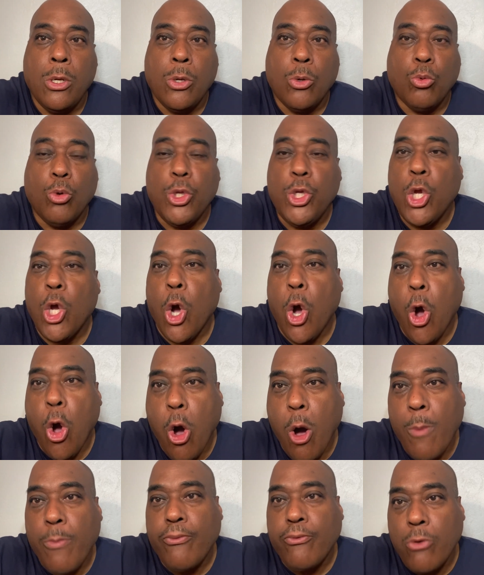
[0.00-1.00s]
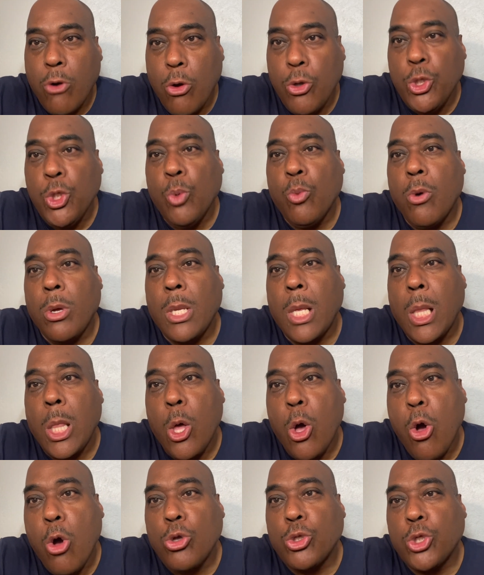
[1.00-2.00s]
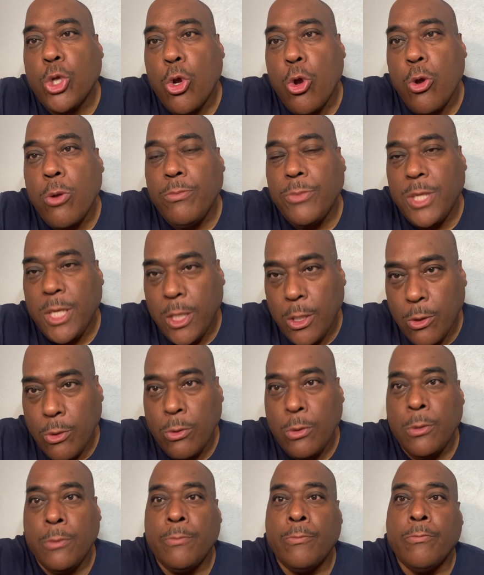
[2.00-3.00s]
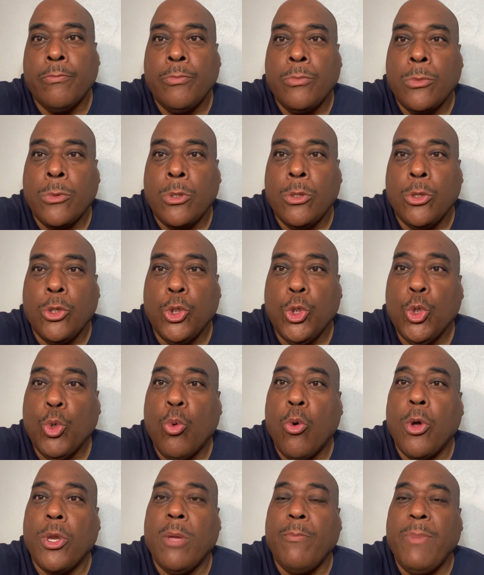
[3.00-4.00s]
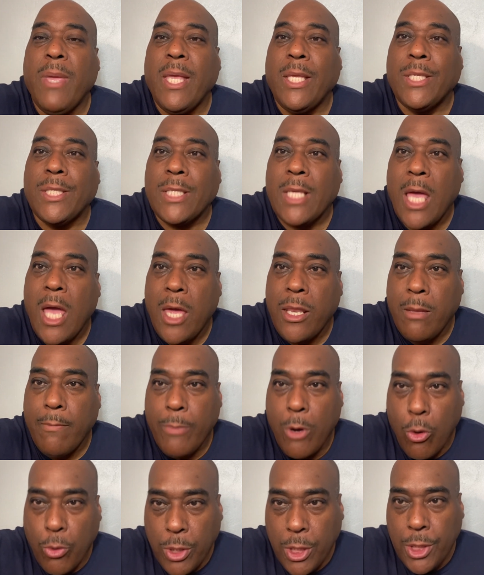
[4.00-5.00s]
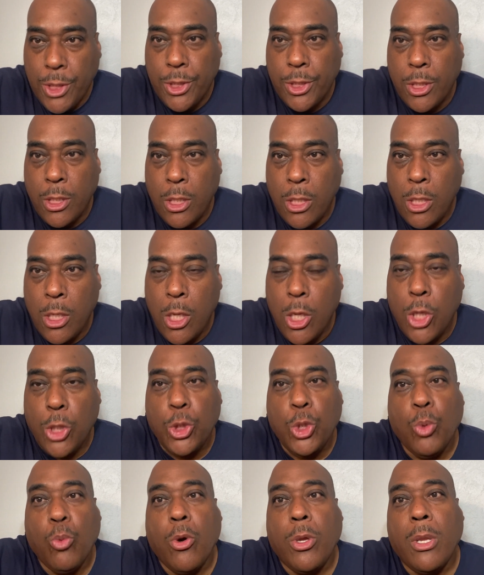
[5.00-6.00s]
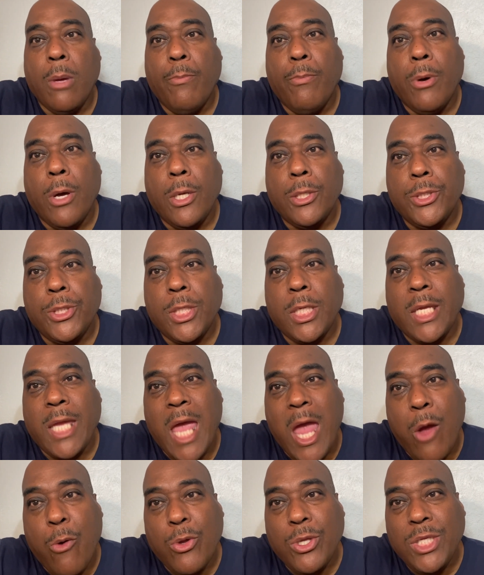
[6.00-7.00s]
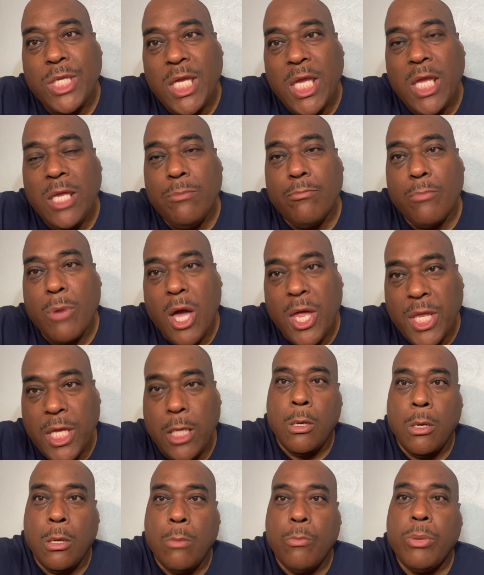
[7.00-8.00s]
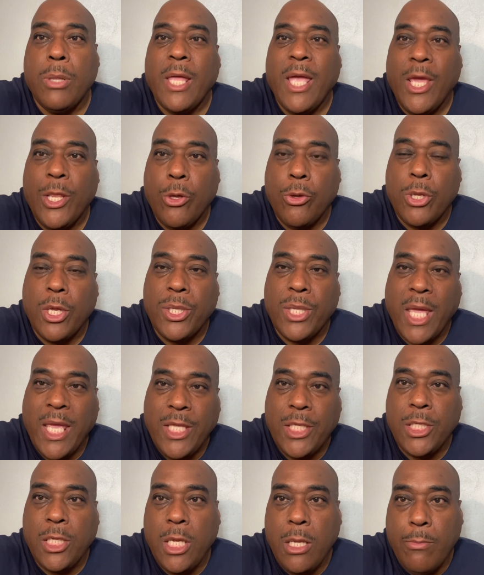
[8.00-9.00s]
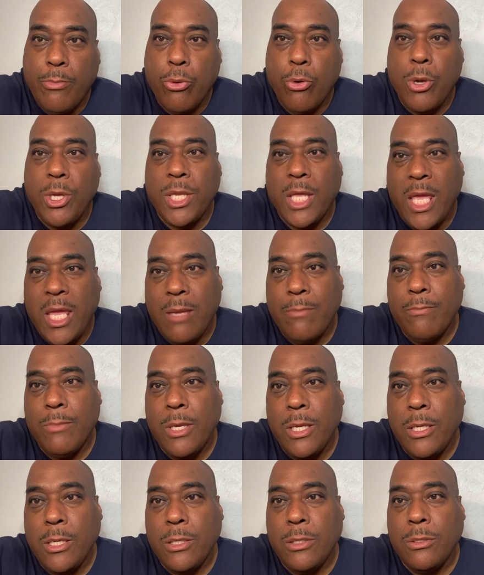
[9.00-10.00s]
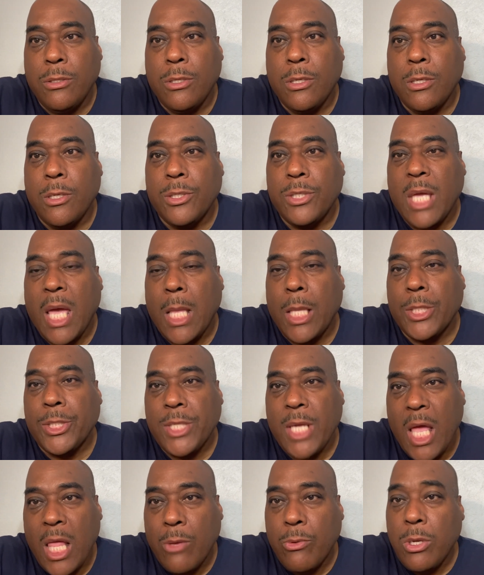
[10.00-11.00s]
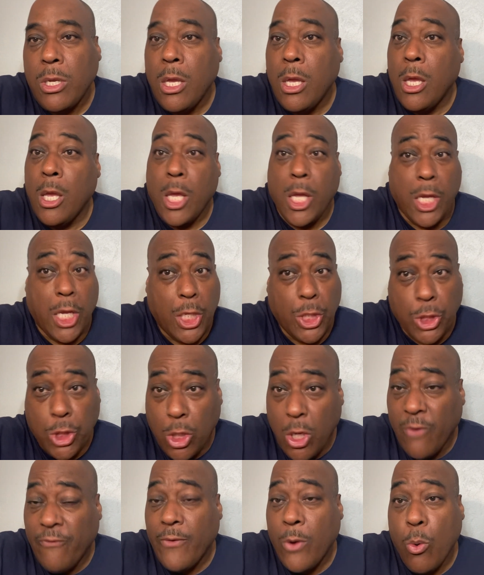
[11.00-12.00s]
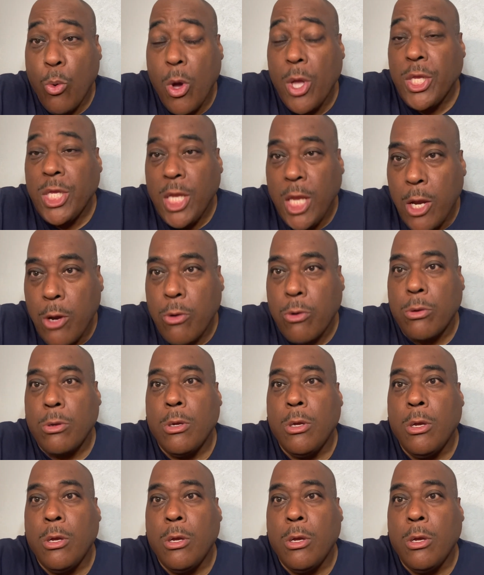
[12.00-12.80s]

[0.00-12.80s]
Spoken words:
When you're all pro, you want a long-term deal. You want a big signing bonus. You want a bunch of guaranteed money. Playing on a $19.8 million salary is good for 1 year.